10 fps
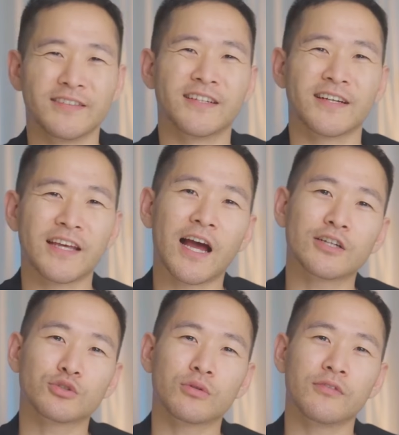Is it a
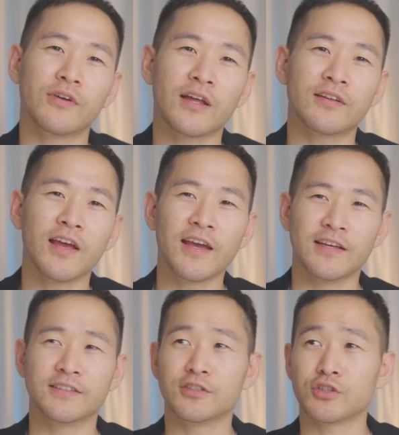casual event?
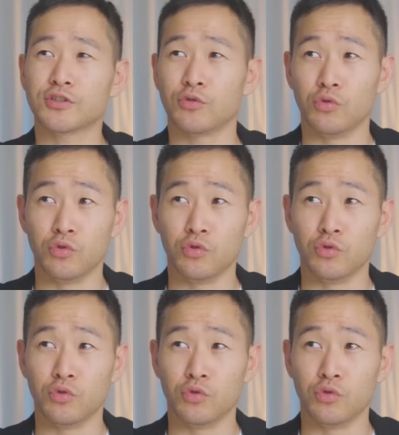Is it just